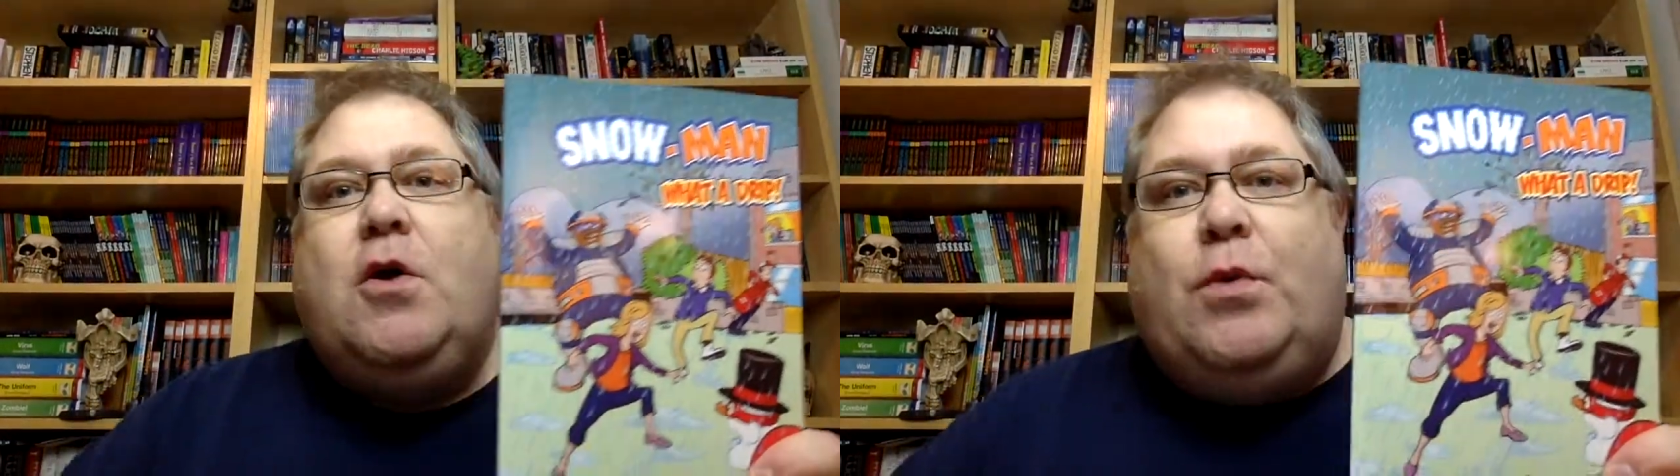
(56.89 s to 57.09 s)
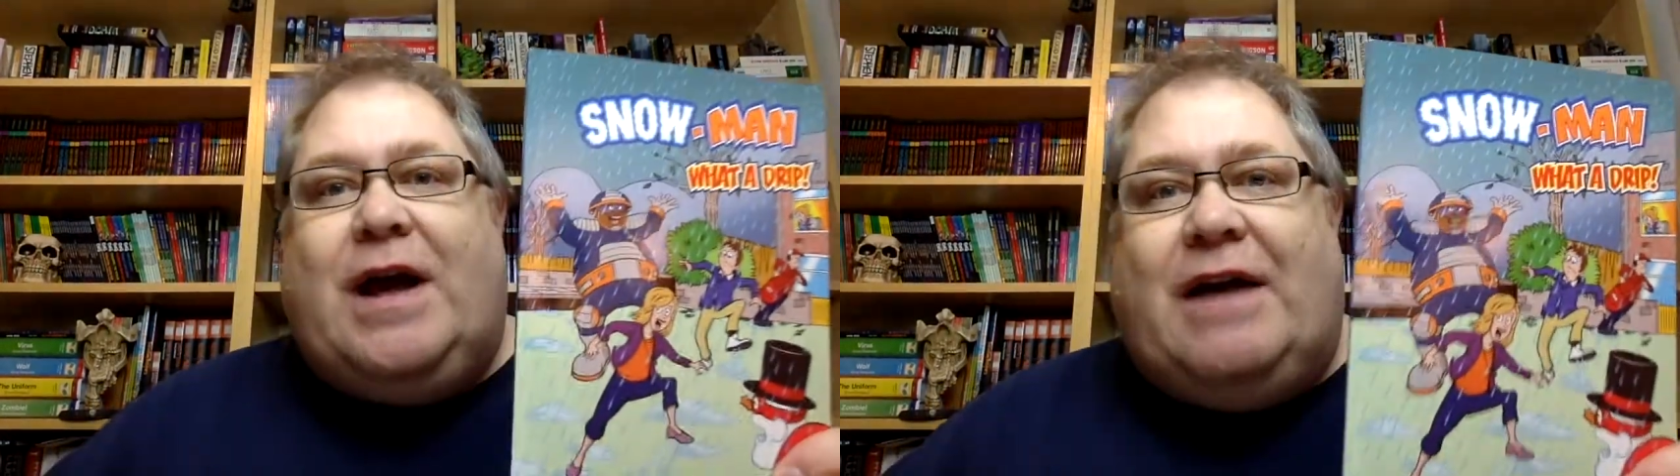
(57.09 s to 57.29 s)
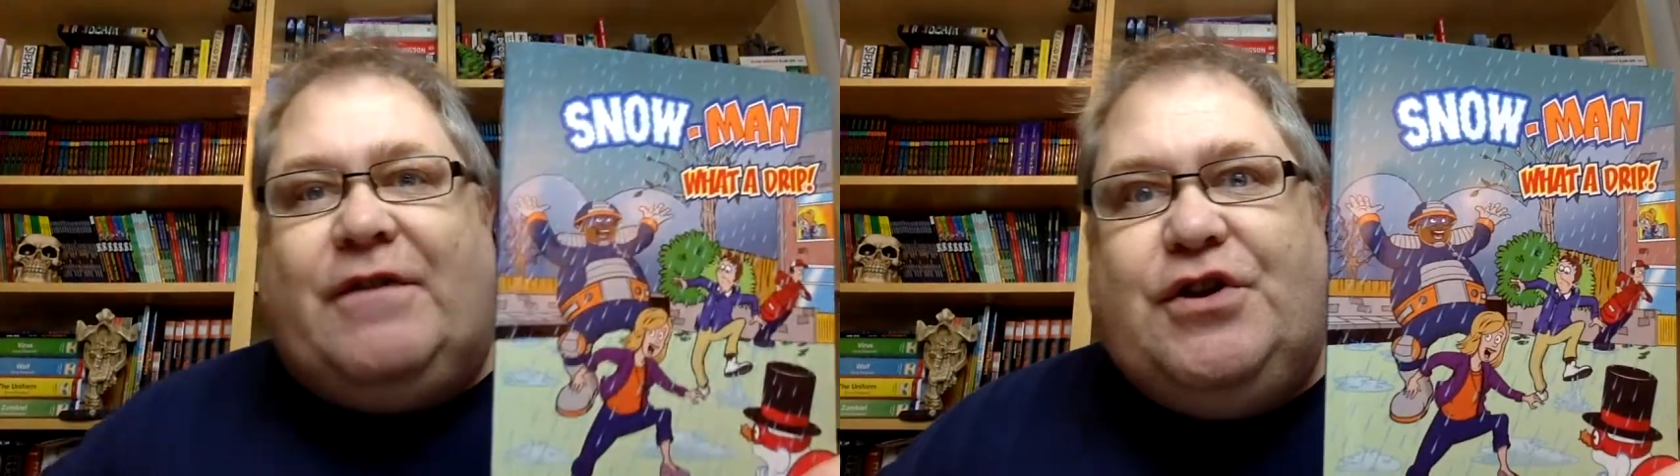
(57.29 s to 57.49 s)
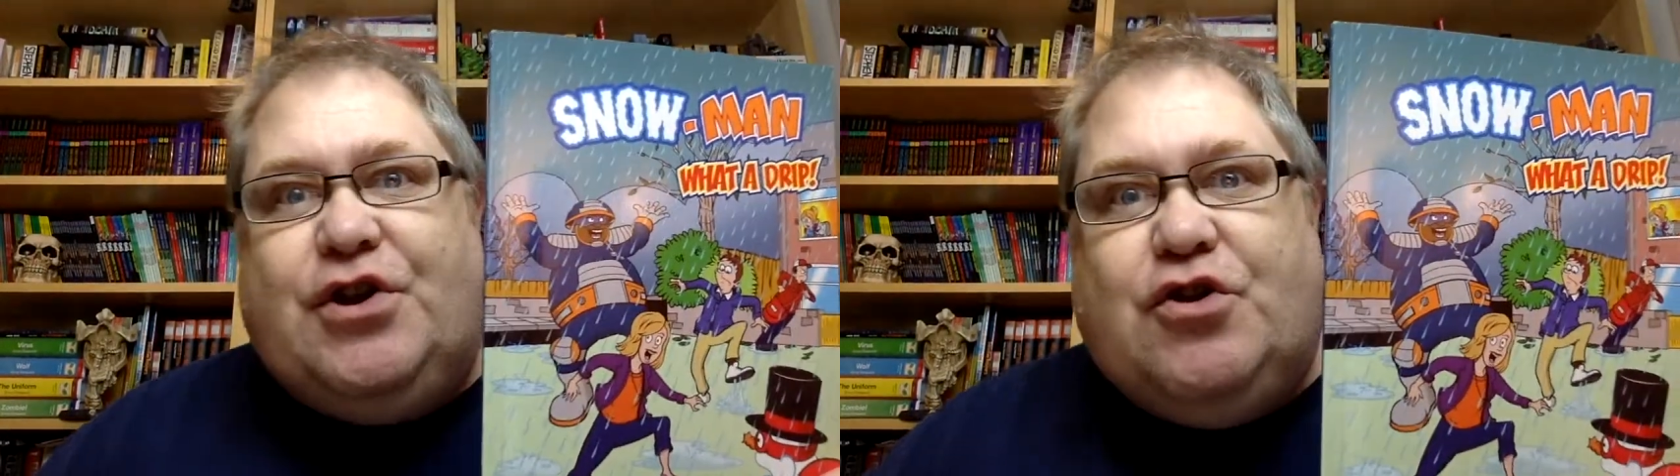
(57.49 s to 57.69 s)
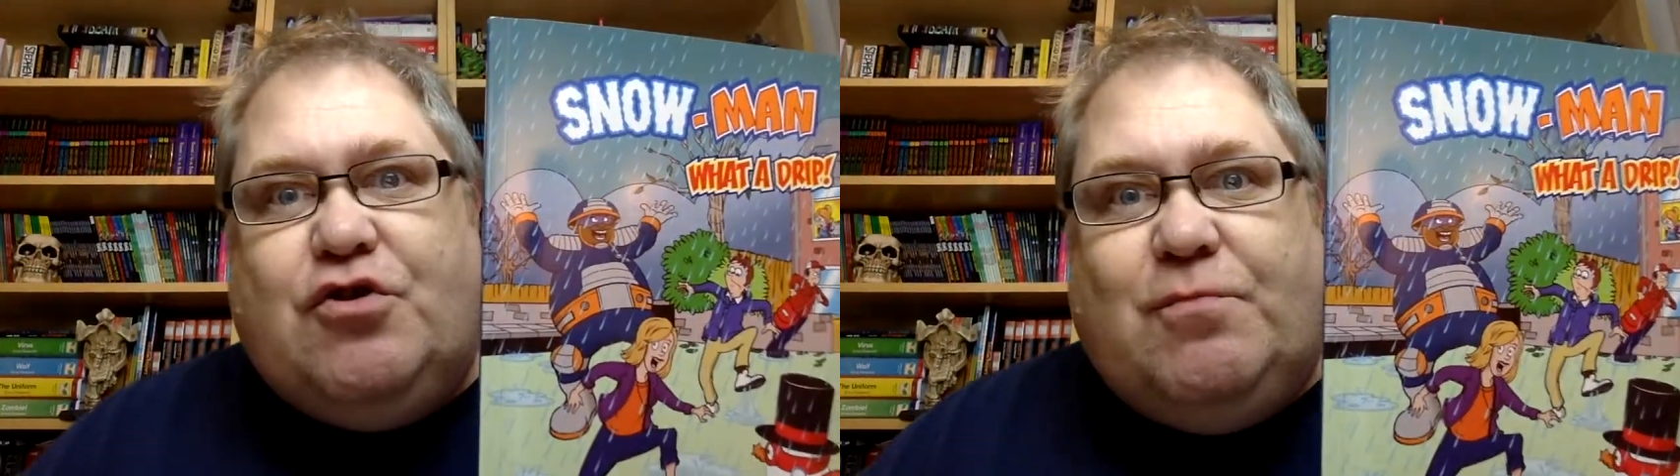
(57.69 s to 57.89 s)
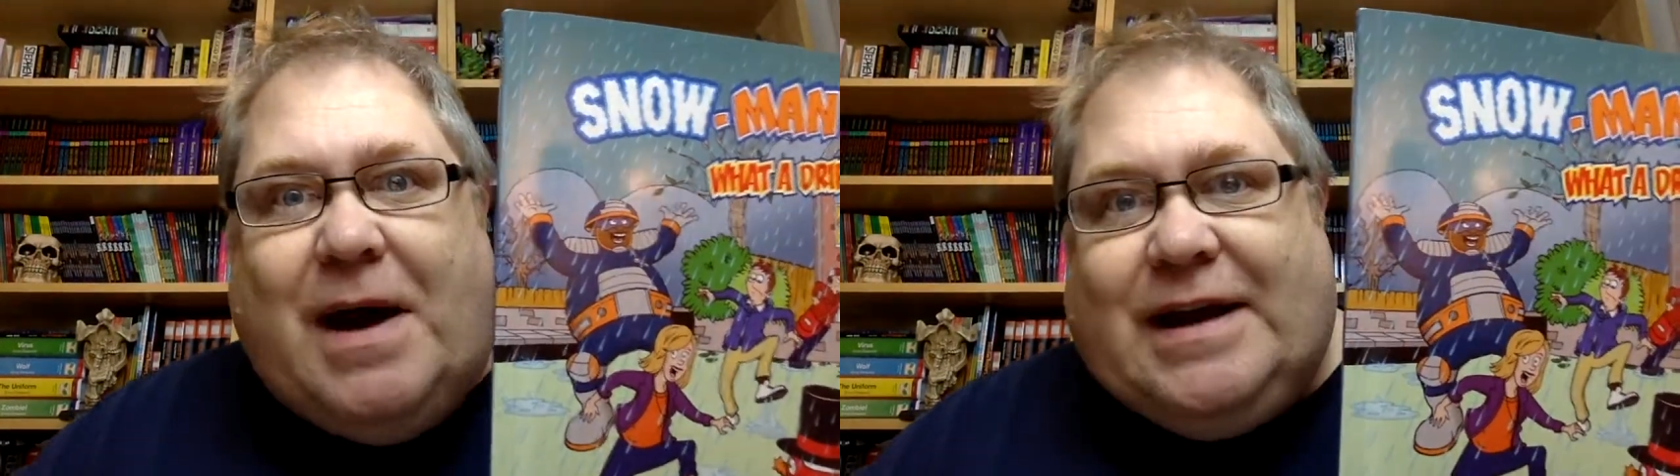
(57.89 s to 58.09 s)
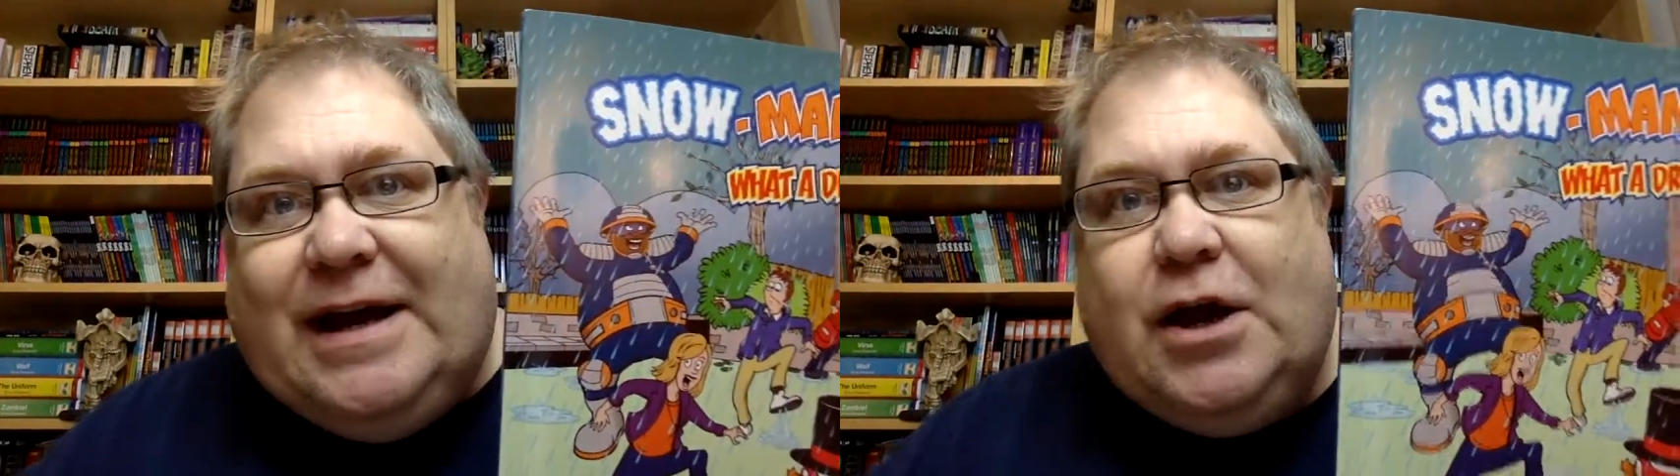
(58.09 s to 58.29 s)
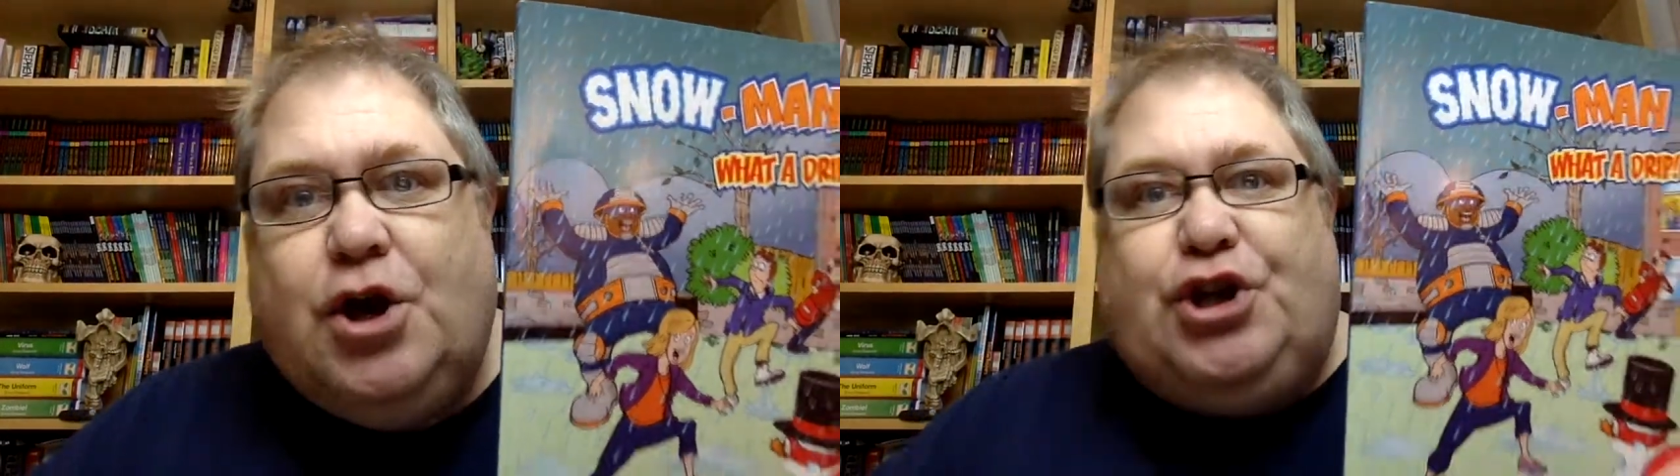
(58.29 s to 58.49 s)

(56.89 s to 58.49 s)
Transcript: we have a new baddie,